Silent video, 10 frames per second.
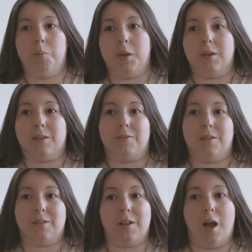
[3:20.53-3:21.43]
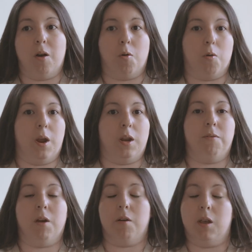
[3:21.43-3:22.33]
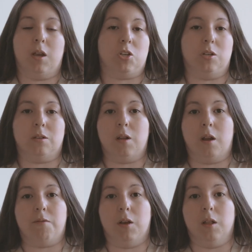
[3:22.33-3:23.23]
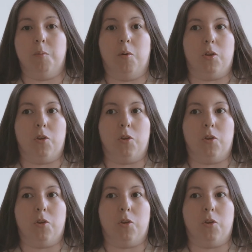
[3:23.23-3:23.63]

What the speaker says: because if it's not, or any variation is not available,